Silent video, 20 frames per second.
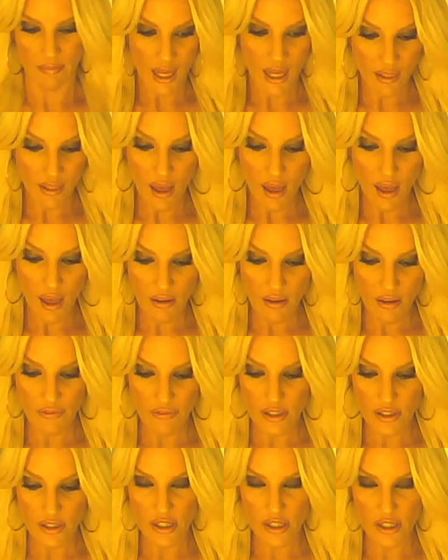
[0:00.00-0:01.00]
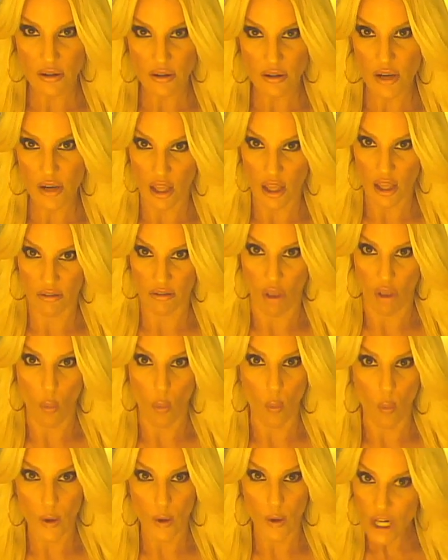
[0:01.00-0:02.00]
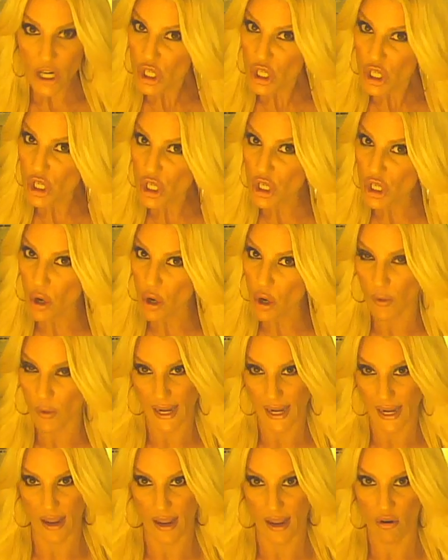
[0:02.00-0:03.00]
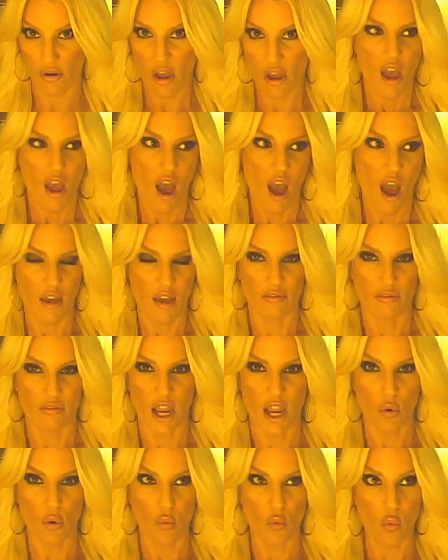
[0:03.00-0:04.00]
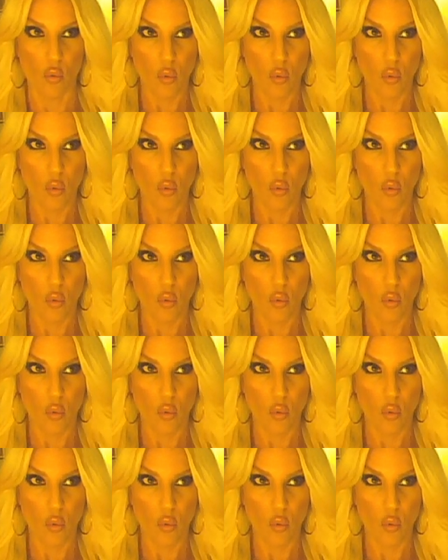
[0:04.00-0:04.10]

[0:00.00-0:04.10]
Whew, because my life, dude, is weird right now.